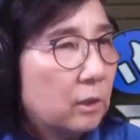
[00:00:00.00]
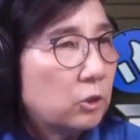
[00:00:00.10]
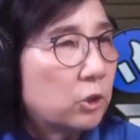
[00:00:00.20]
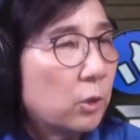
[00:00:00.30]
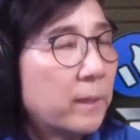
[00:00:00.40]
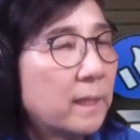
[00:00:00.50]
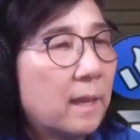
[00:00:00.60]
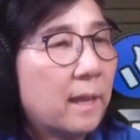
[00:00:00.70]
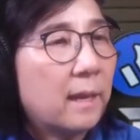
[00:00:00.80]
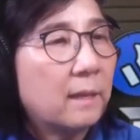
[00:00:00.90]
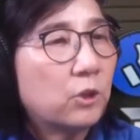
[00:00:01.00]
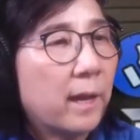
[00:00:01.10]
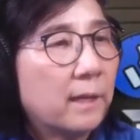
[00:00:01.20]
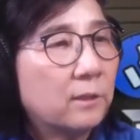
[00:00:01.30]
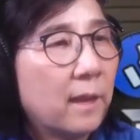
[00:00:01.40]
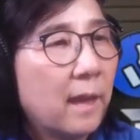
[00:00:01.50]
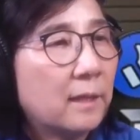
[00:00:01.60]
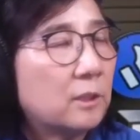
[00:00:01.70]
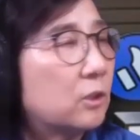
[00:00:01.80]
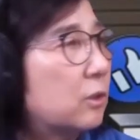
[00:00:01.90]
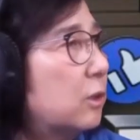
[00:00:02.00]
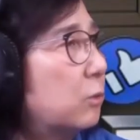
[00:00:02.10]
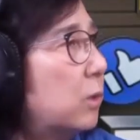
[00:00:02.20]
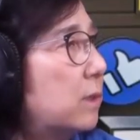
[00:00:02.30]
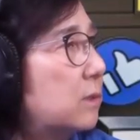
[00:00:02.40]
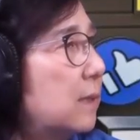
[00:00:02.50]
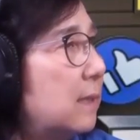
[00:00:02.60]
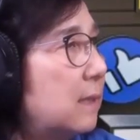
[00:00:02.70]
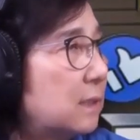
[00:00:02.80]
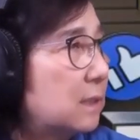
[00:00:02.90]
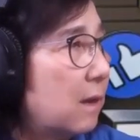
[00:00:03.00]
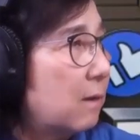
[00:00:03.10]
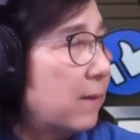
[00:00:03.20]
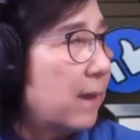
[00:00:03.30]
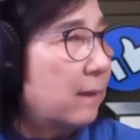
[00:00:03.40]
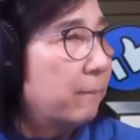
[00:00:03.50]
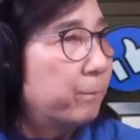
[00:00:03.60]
showing that child answer was in this area.